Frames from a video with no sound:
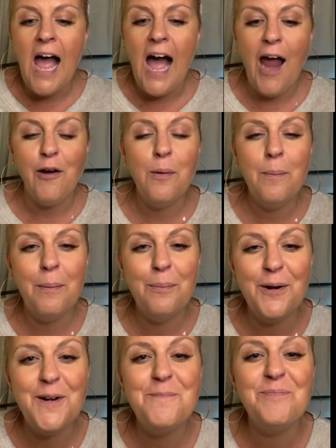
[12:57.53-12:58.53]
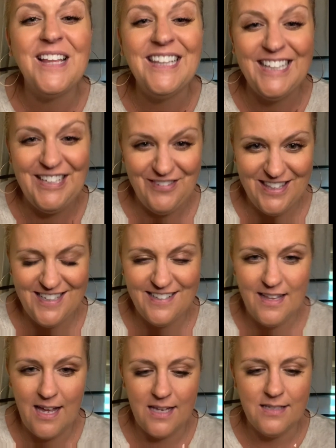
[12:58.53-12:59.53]
I remember leaving the
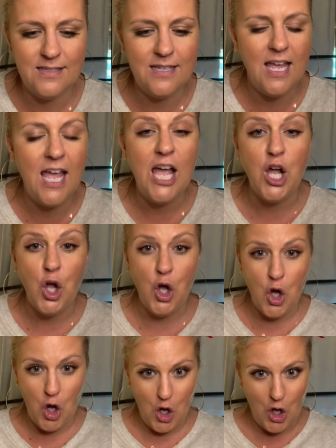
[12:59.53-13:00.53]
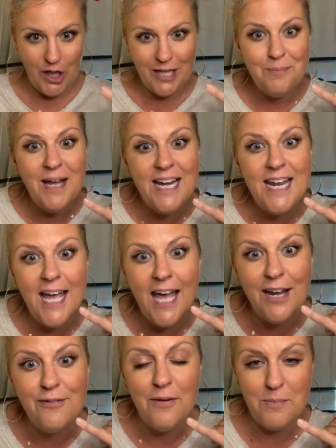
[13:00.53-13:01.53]
class, calling my
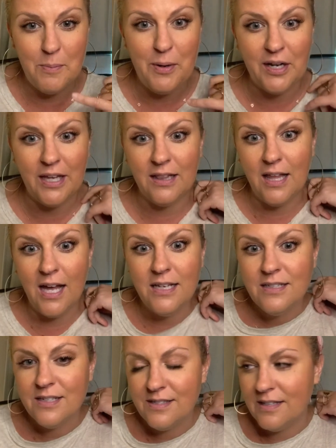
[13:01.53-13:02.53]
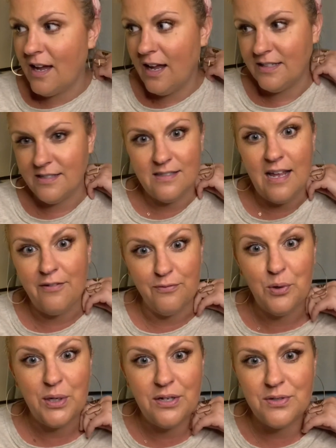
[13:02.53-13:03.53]
dad from the parking lot, because at
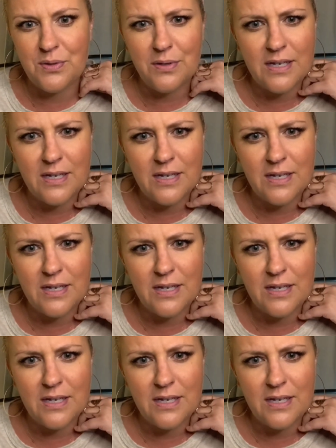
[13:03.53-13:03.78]
40 years old, I